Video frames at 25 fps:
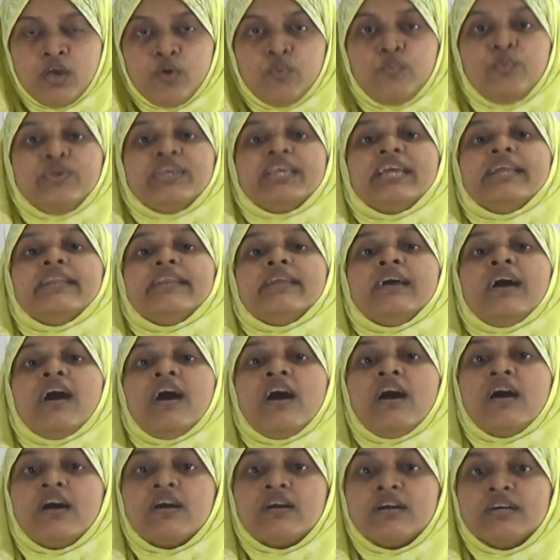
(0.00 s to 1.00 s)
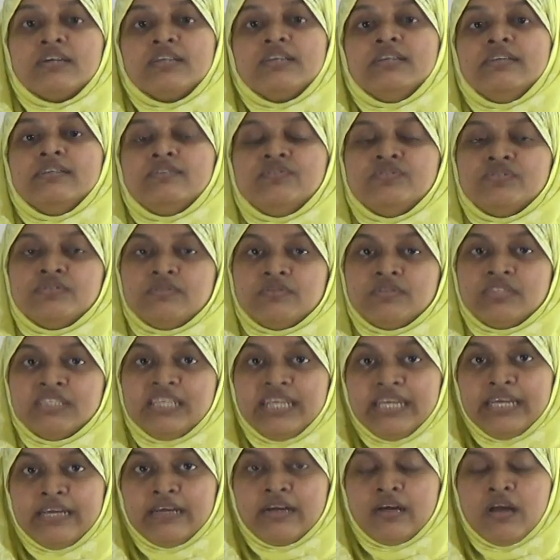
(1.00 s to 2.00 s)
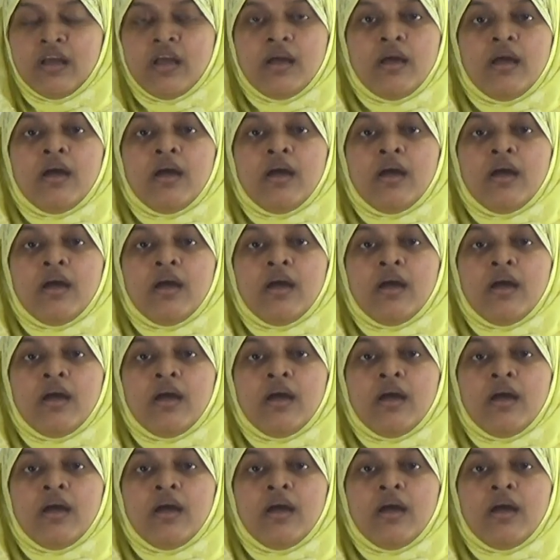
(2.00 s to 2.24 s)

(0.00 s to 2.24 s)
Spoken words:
We can hear, sing,